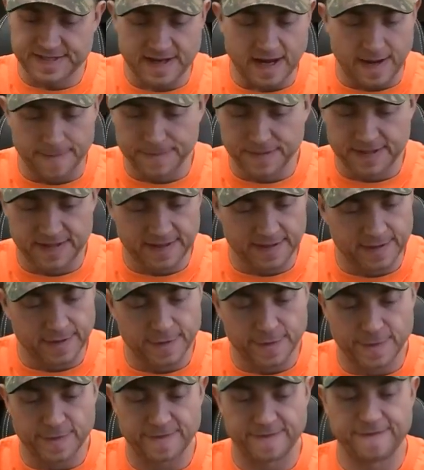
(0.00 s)
I'm gonna
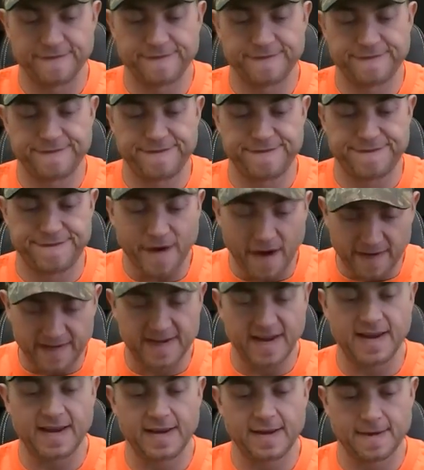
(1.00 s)
go
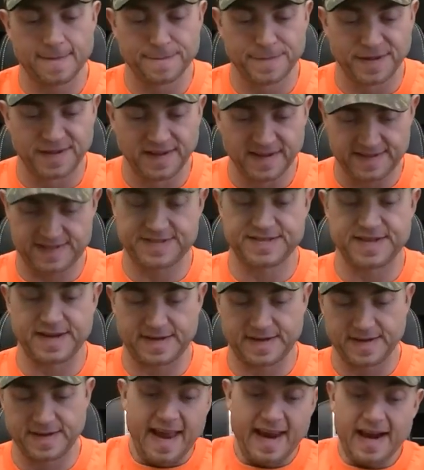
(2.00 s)
fucking
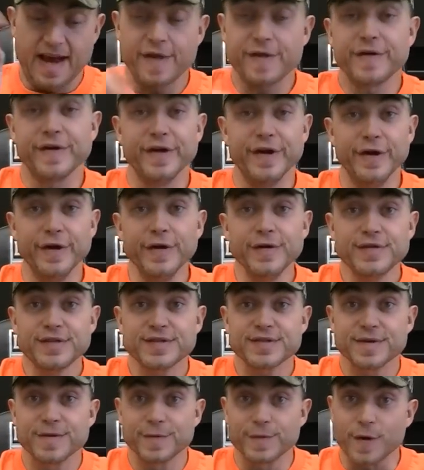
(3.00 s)
ballistic. In other
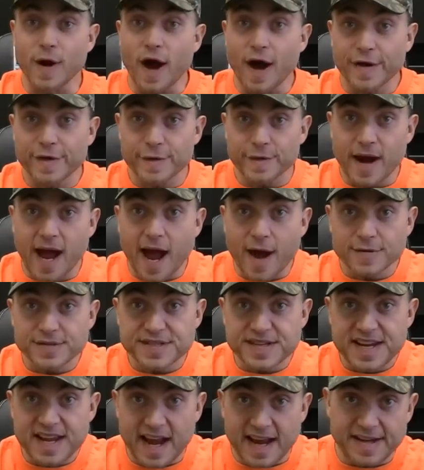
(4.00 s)
news, Ronda
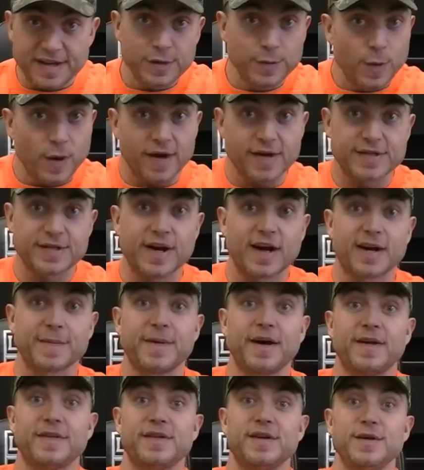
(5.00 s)
Rousey, I do want to talk
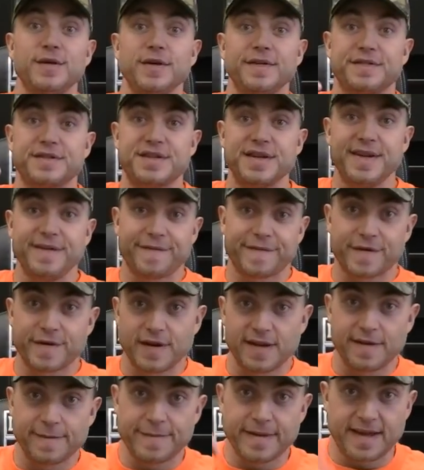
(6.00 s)
about the UFC for a
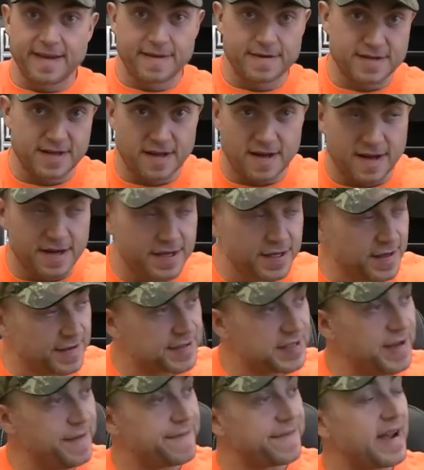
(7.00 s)
little bit. There's a lot of
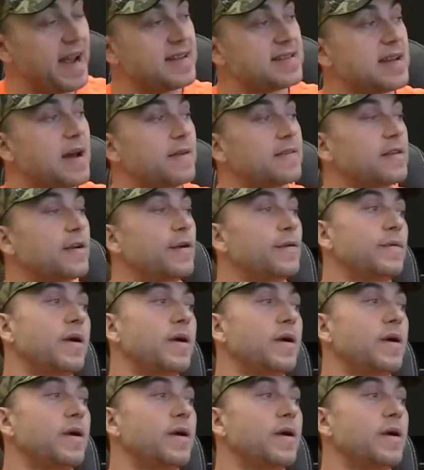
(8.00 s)
UFC fans out there.